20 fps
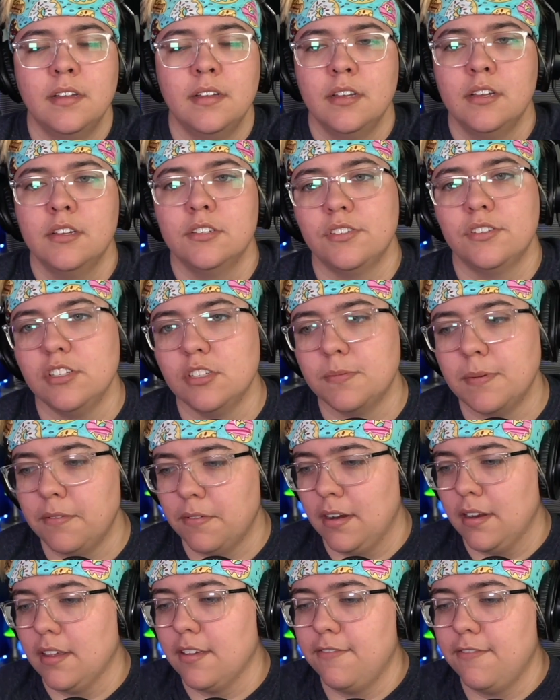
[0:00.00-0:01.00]
She's been
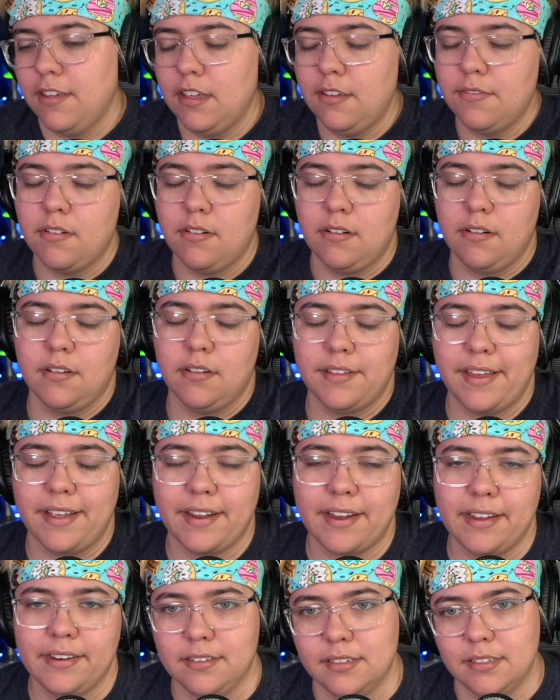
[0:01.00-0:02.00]
running a fever and all that
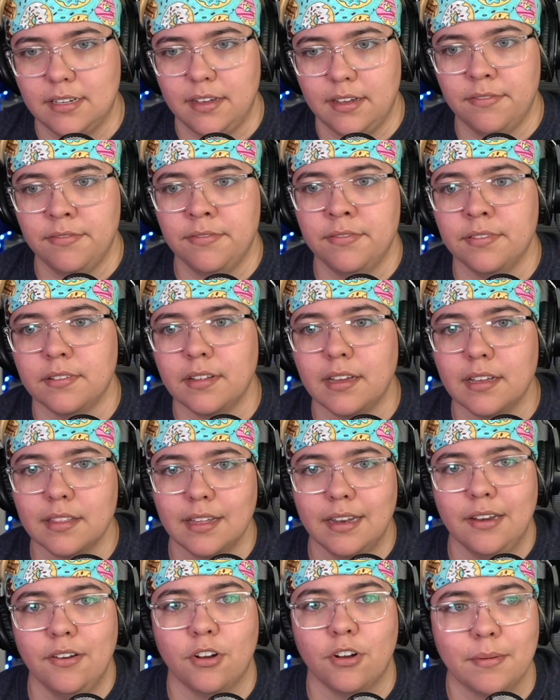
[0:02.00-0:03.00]
kind of stuff, like
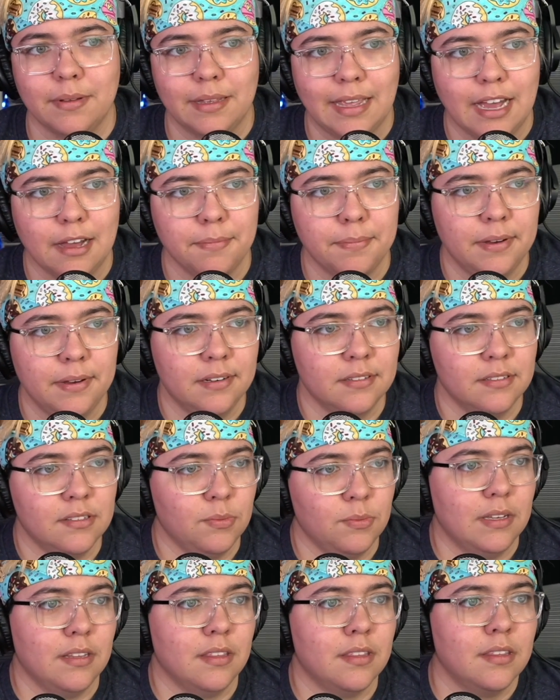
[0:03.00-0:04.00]
that normally happens
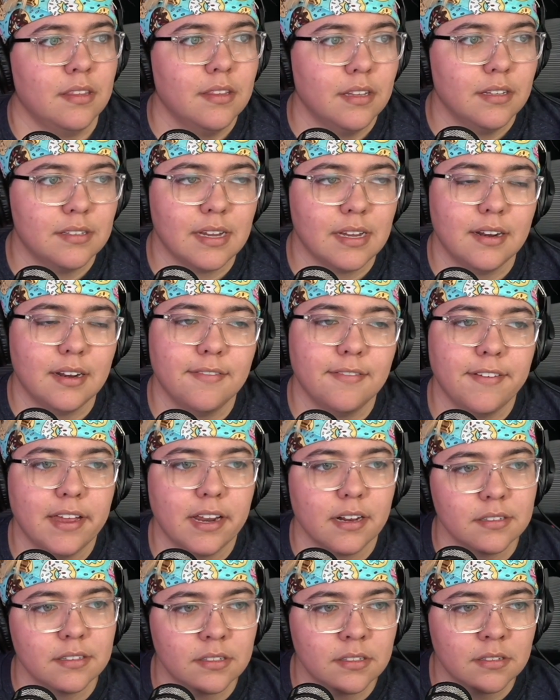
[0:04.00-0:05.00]
with the side
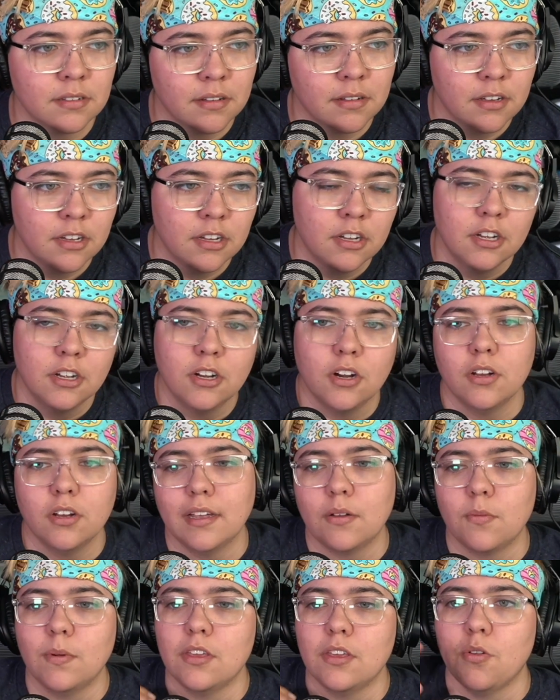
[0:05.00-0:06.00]
effects, or
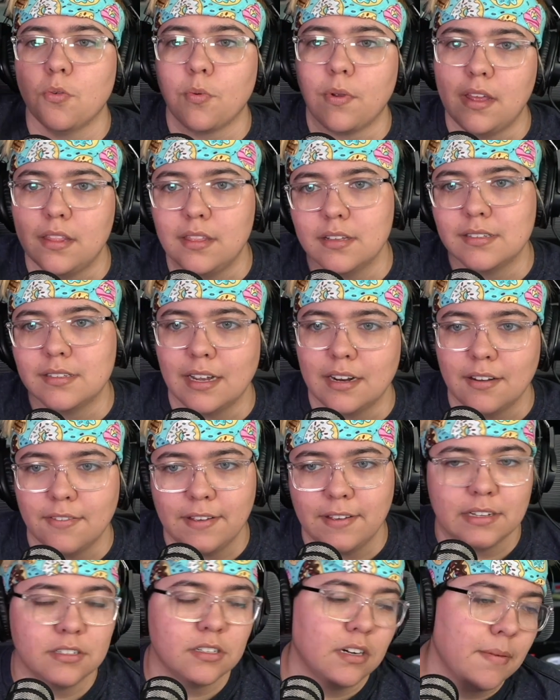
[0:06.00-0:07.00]
like what you read the side
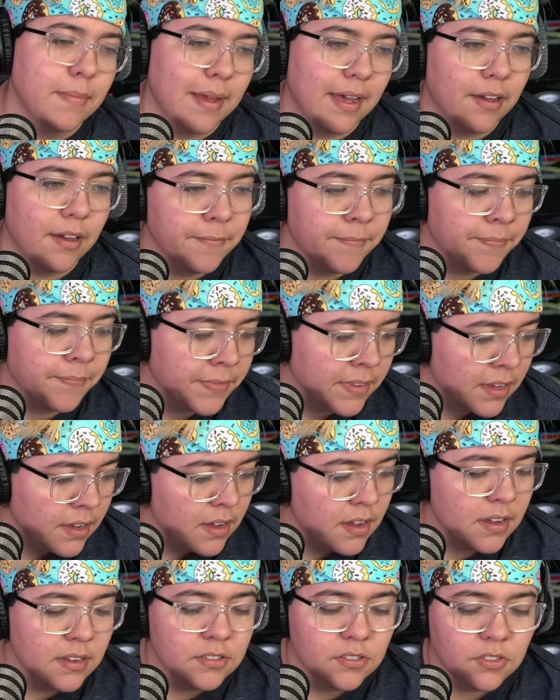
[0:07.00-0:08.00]
effects are about.
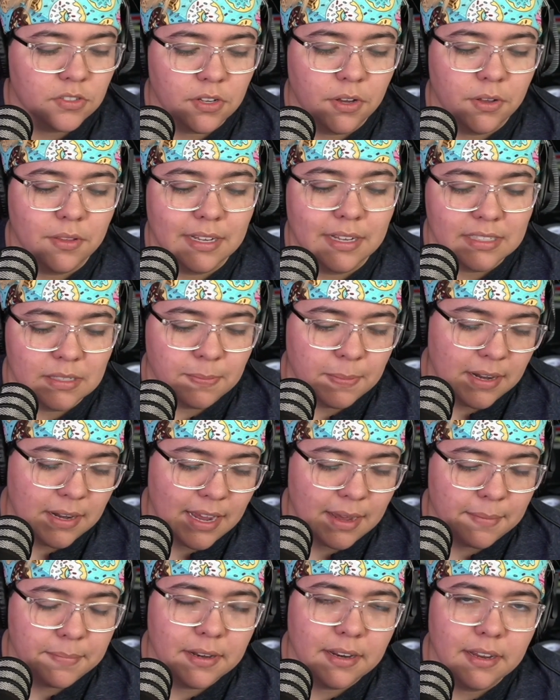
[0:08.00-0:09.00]
So that's been
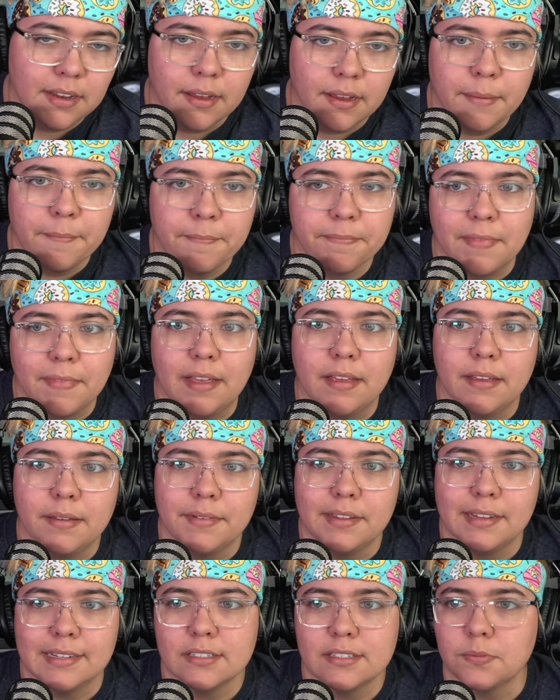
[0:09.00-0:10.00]
happening,
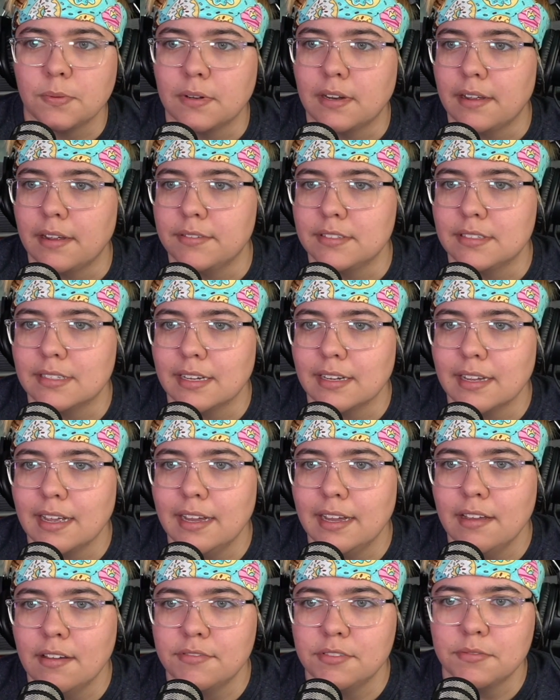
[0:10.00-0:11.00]
and that's what I was like, I
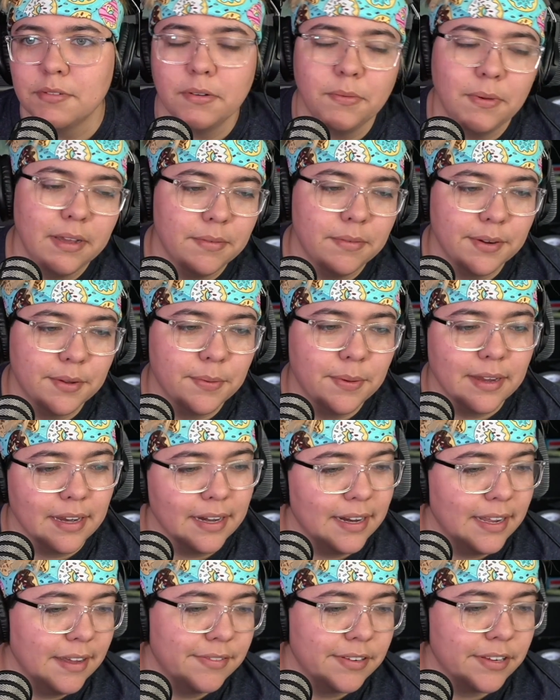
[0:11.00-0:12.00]
have to run away real quick and
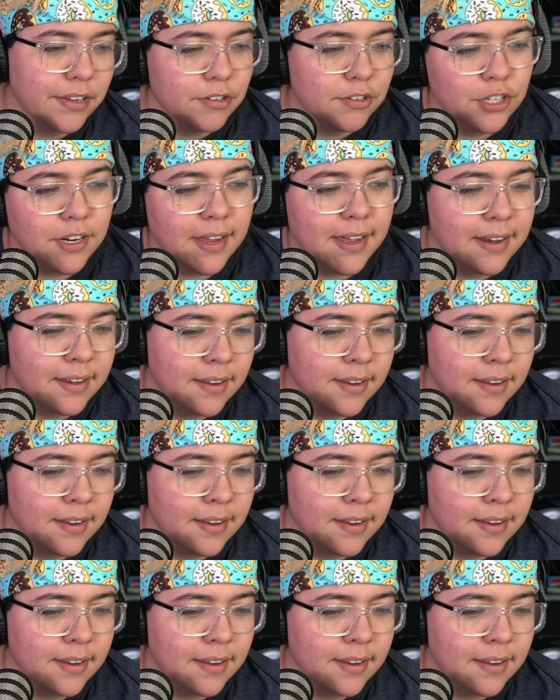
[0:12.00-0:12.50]
I have to go check.